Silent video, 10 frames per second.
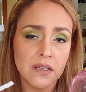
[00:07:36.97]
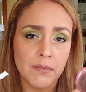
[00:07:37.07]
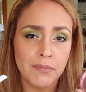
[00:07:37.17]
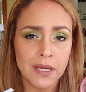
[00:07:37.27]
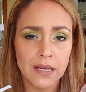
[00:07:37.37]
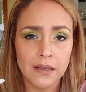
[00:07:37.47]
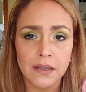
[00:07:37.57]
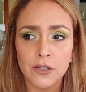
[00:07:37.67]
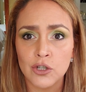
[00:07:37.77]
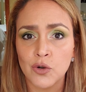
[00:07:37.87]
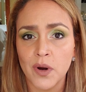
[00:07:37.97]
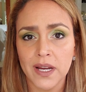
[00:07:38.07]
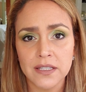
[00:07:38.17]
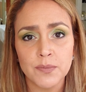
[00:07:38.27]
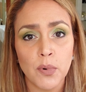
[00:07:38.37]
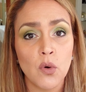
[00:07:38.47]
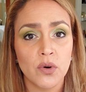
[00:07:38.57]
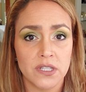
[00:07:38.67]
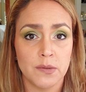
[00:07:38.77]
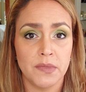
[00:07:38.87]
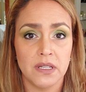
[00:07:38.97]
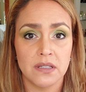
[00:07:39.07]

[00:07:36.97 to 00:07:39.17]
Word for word: It immediately transports me